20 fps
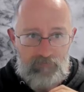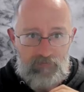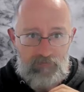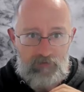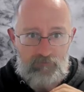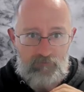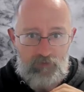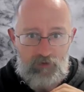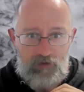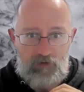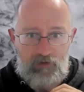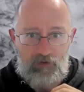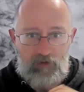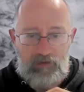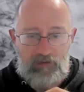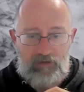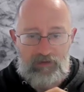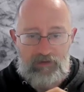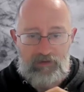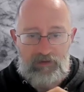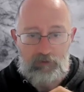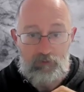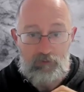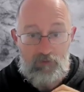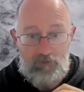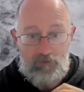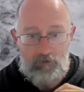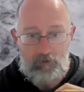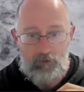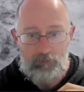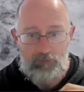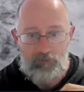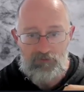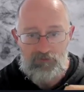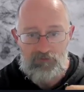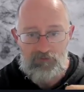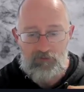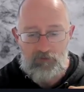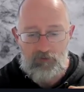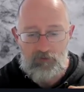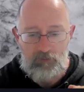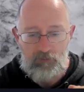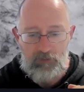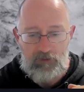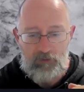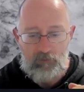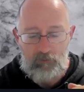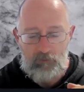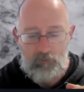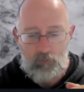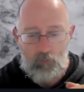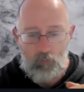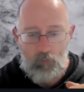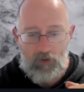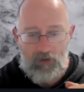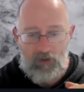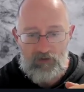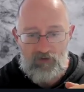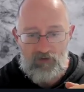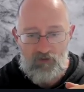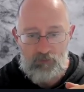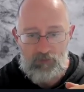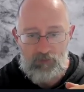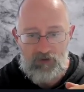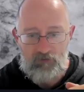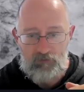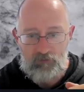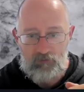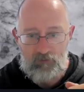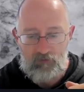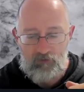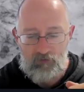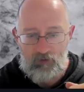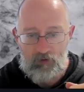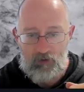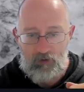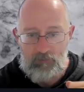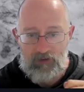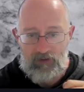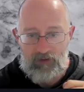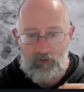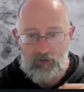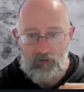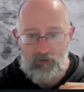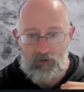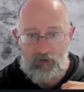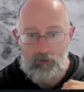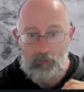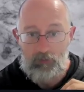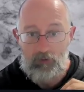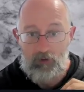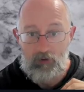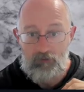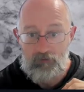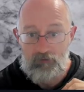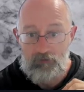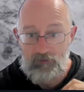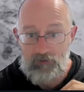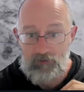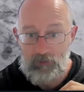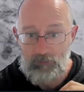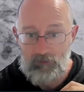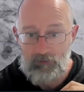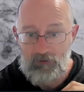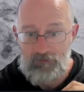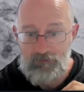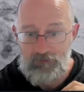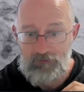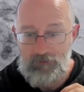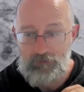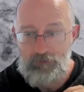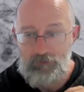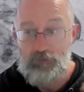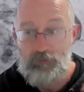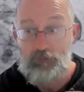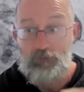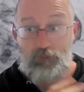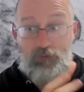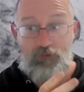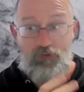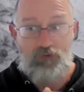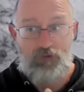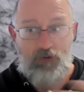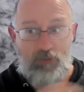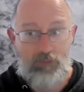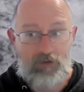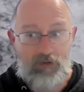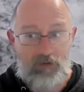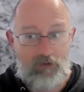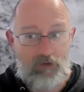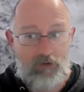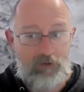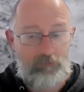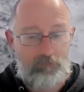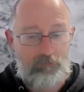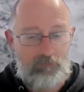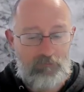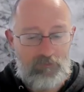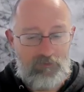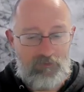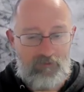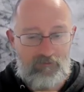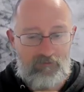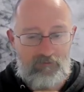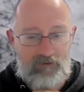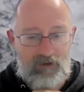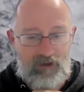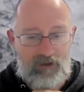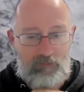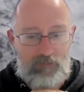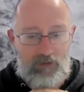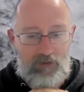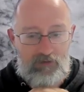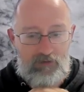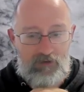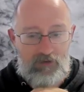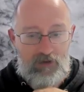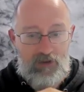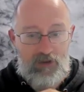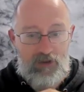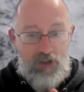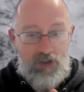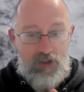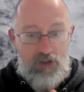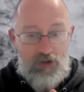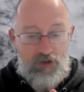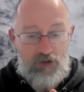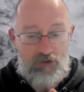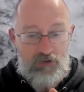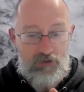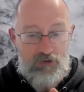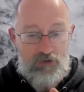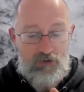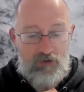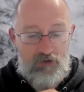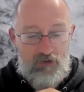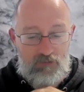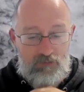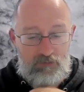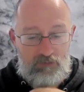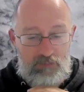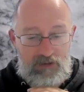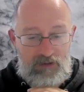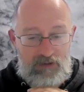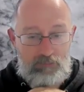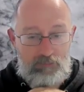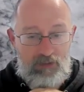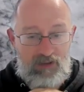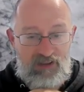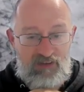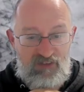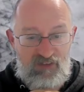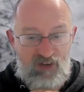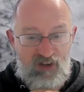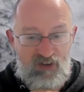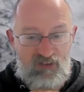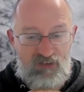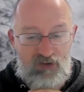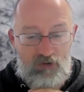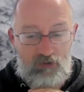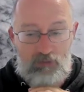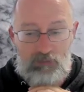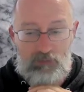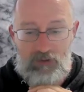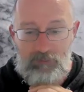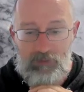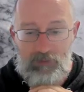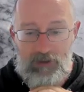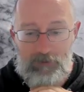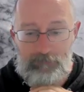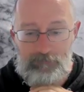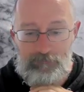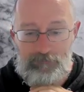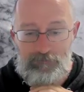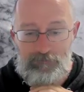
if you can get a good therapist who's been working in the space for a long time, they can kind of help guide you through that process, which is something that I definitely recommend you do, because being in pain sucks. You don't want to be in pain.